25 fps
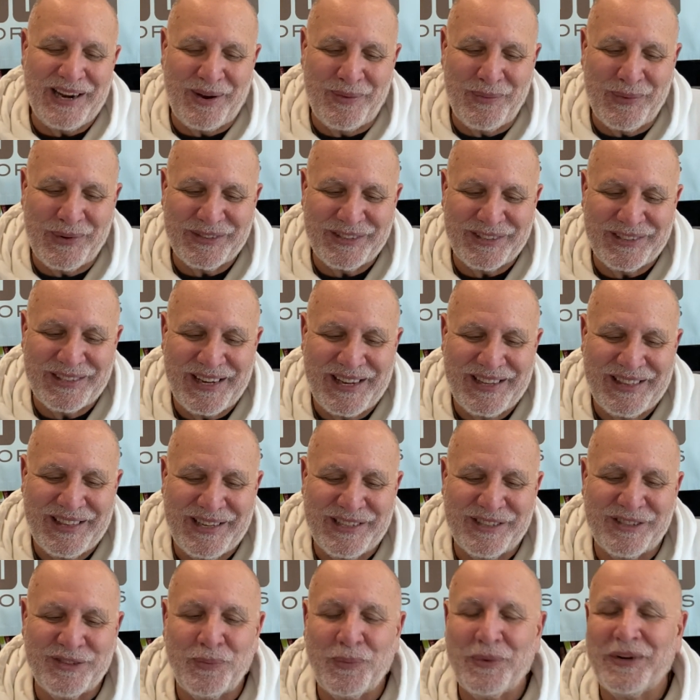I will say
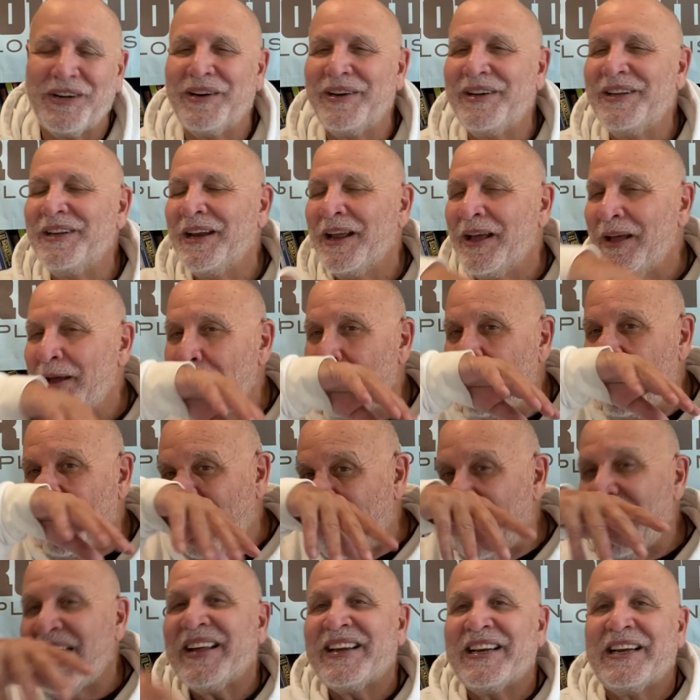this, we're in
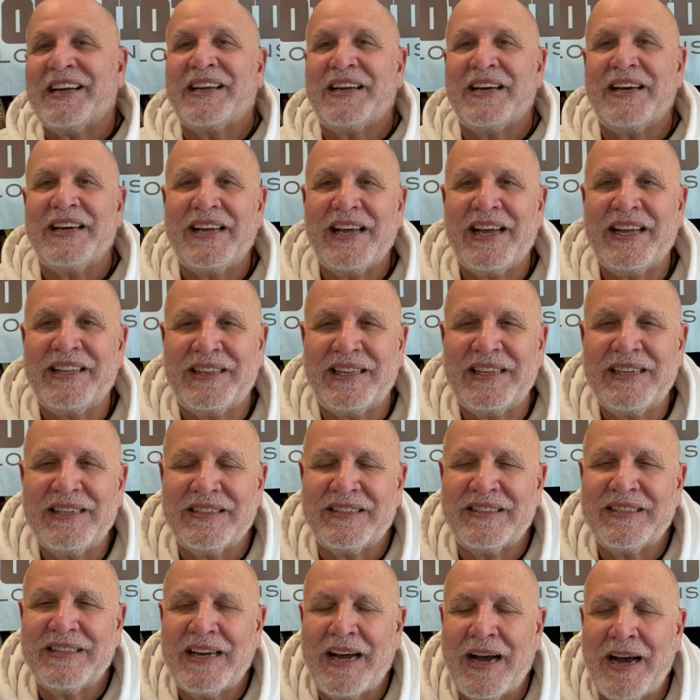Hanukkah at
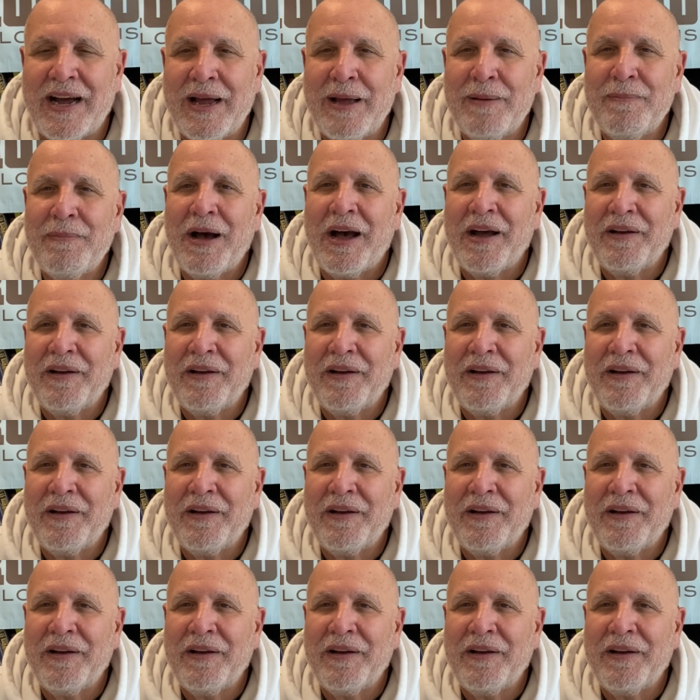this time.